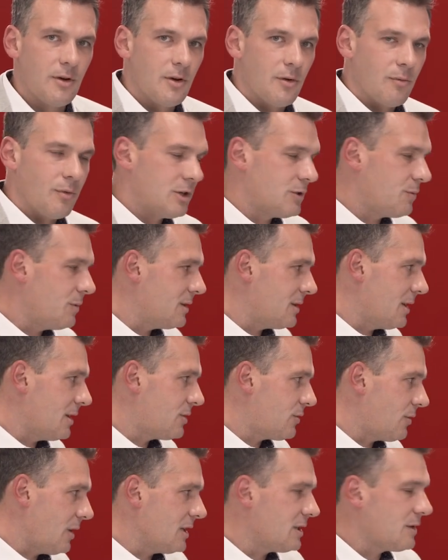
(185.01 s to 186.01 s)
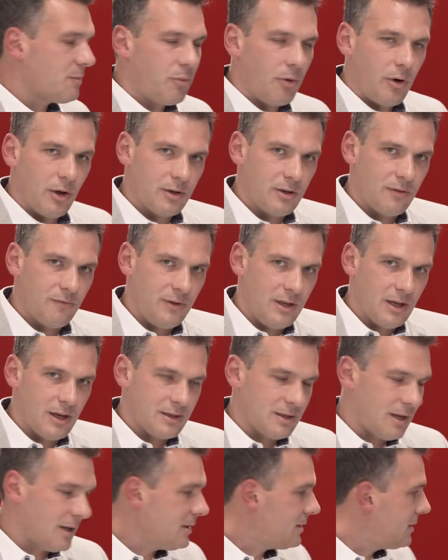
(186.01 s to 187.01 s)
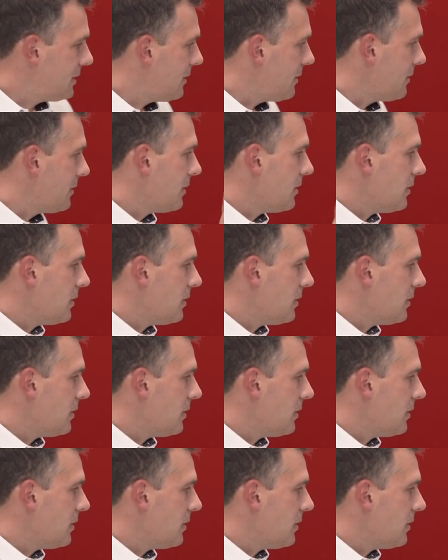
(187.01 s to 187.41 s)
which we then transported via Dante